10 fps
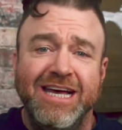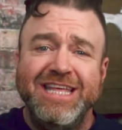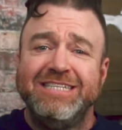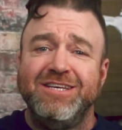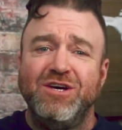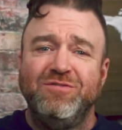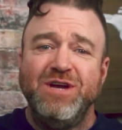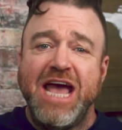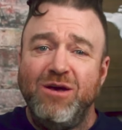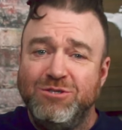And that's all for
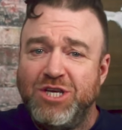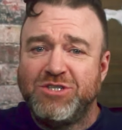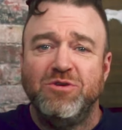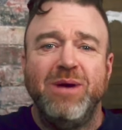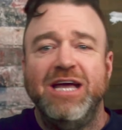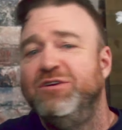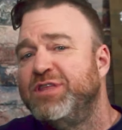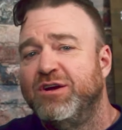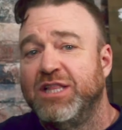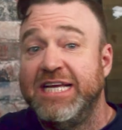now. Just a reminder,
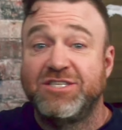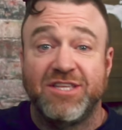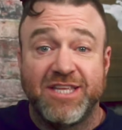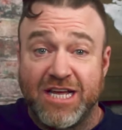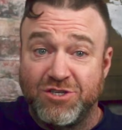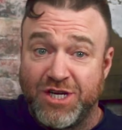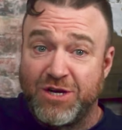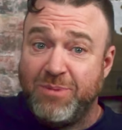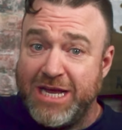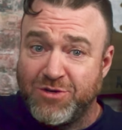there are links to the
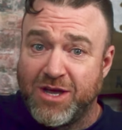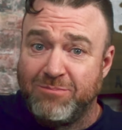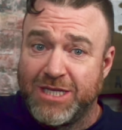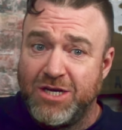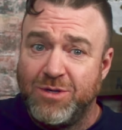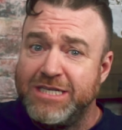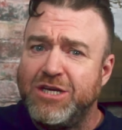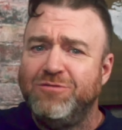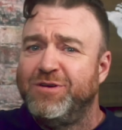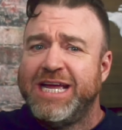Dungeoneer Patreon below, and
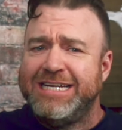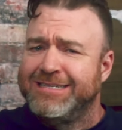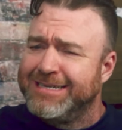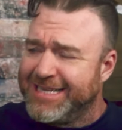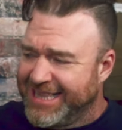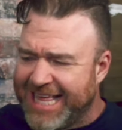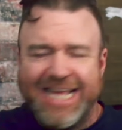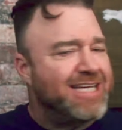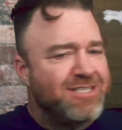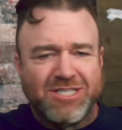don't forget,
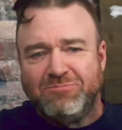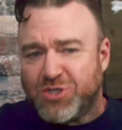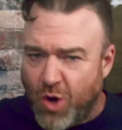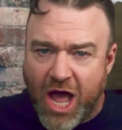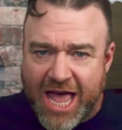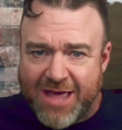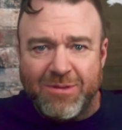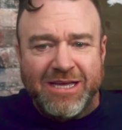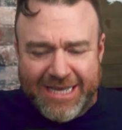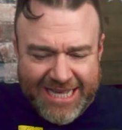like,
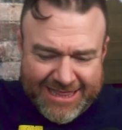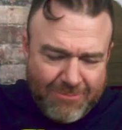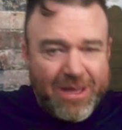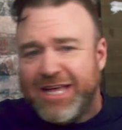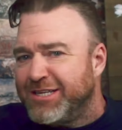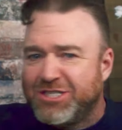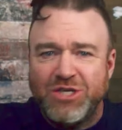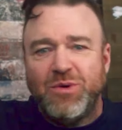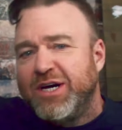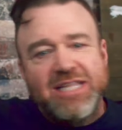subscribe, hit the bell,
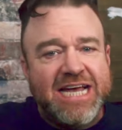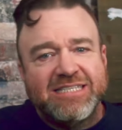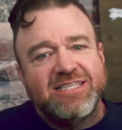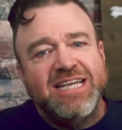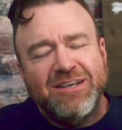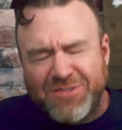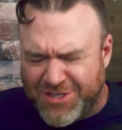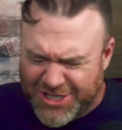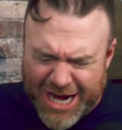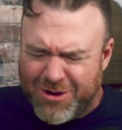do all that stuff,
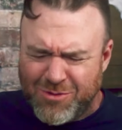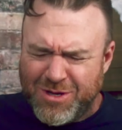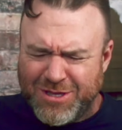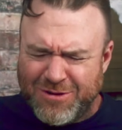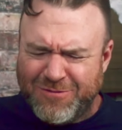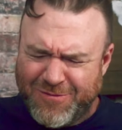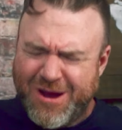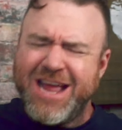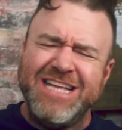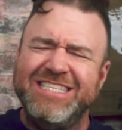share it with your
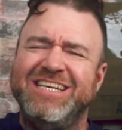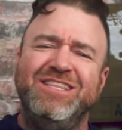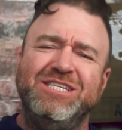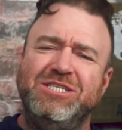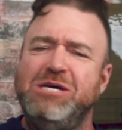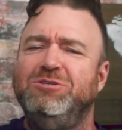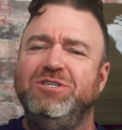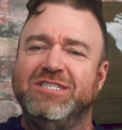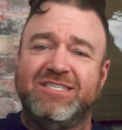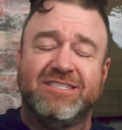friends on the
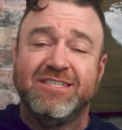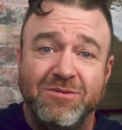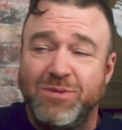socials.